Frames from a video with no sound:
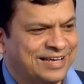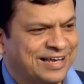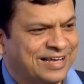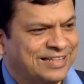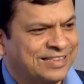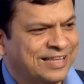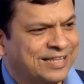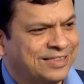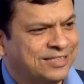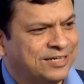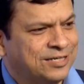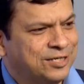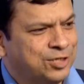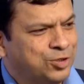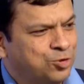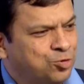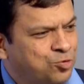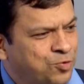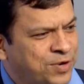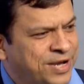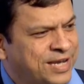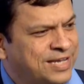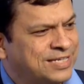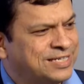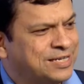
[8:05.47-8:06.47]
that the new
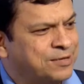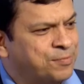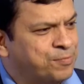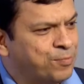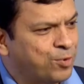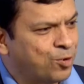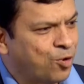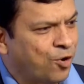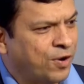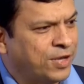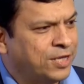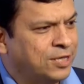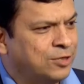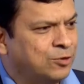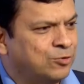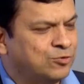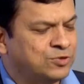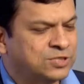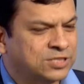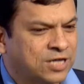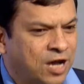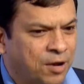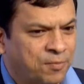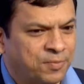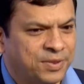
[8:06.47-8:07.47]
age employee who's
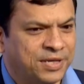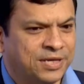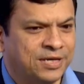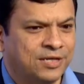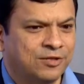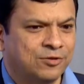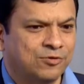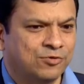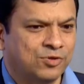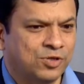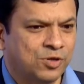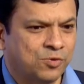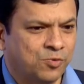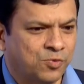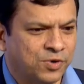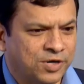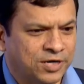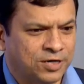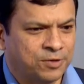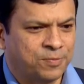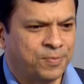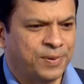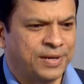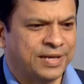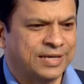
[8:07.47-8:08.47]
coming into the
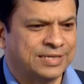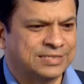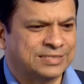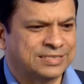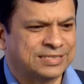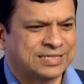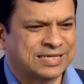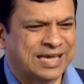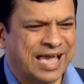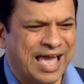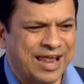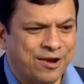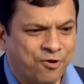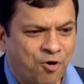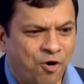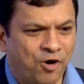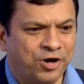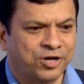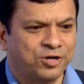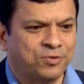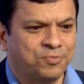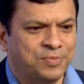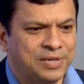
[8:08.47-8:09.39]
workplace cannot